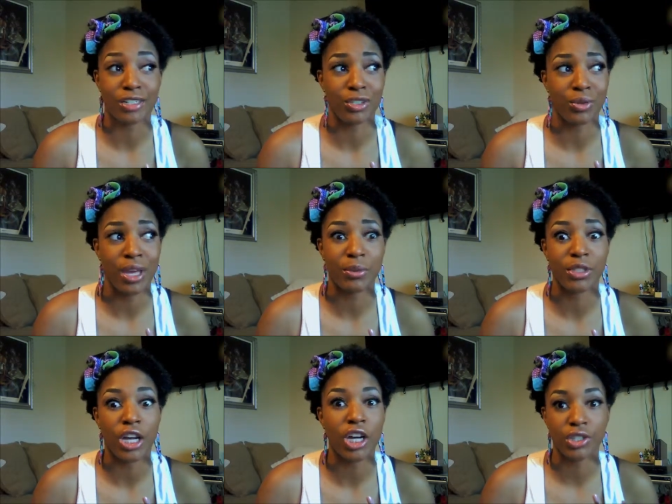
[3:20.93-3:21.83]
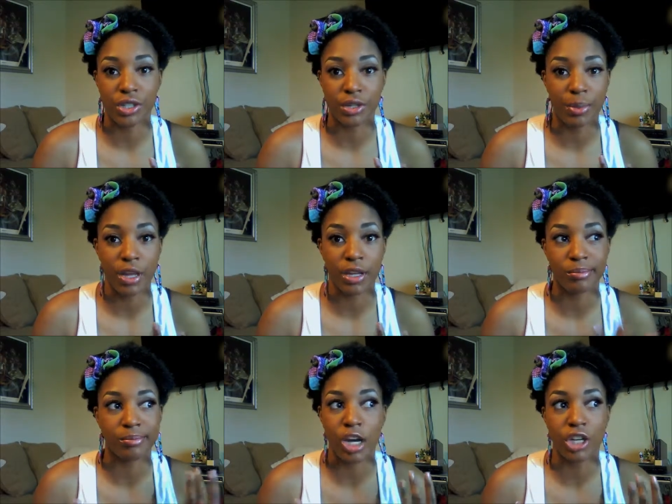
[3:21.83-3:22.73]
So that was a hundred
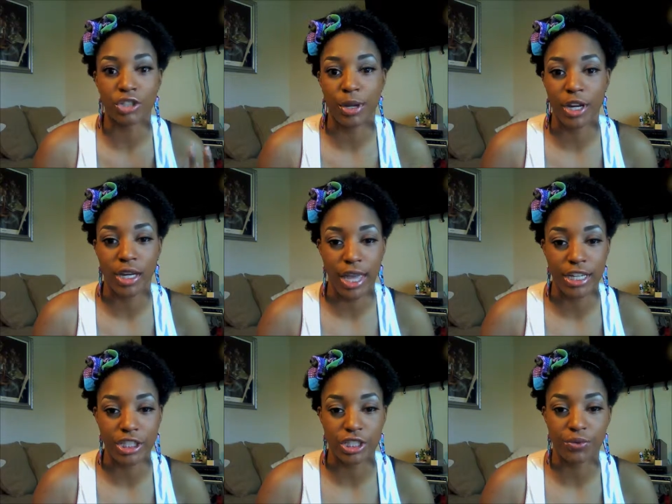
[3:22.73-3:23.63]
a hundred pair of lashes